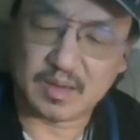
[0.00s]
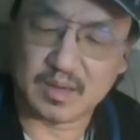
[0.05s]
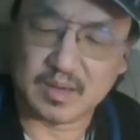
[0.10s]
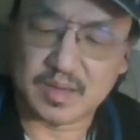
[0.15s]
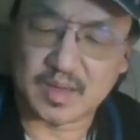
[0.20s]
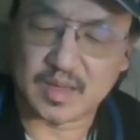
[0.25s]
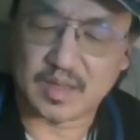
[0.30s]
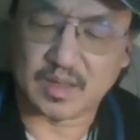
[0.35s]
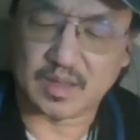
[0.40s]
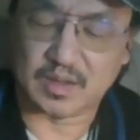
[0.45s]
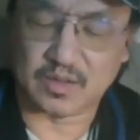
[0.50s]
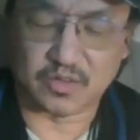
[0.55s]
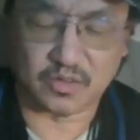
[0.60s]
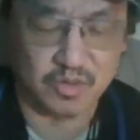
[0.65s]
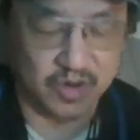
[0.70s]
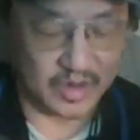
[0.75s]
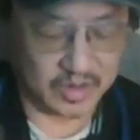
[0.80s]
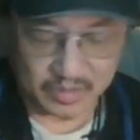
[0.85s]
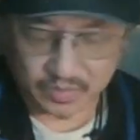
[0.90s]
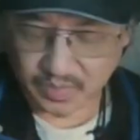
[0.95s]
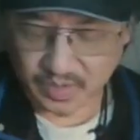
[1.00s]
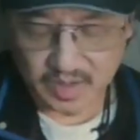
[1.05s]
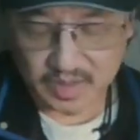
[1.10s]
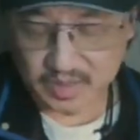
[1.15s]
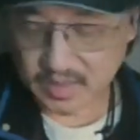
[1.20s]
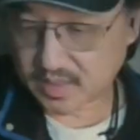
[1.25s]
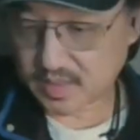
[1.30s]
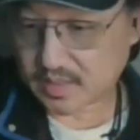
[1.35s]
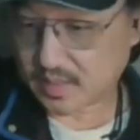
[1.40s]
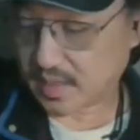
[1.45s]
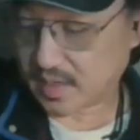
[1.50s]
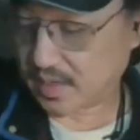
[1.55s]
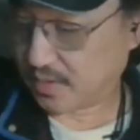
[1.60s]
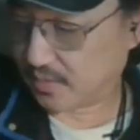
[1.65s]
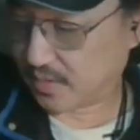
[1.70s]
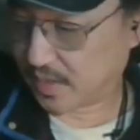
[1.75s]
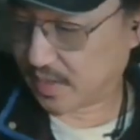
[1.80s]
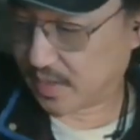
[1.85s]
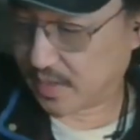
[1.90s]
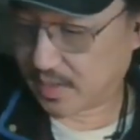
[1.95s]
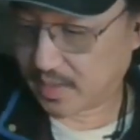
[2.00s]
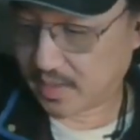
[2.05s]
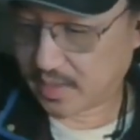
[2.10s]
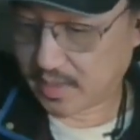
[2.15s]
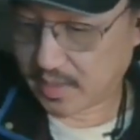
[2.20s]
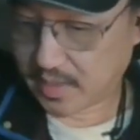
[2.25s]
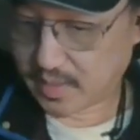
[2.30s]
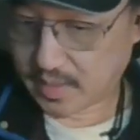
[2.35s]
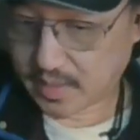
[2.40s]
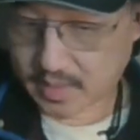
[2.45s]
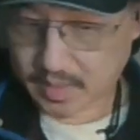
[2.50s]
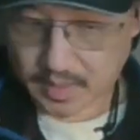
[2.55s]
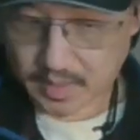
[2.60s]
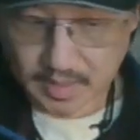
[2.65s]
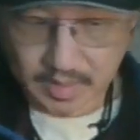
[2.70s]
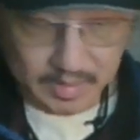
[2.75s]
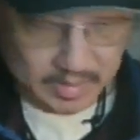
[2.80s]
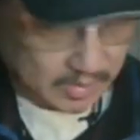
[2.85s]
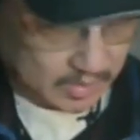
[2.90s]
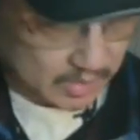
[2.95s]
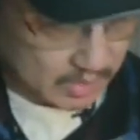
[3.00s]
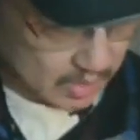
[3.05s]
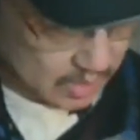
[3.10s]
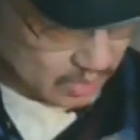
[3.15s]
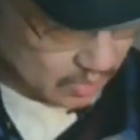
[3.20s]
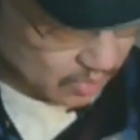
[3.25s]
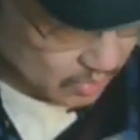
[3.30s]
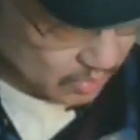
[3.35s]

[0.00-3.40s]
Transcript: Is it the construction process? Anyway, so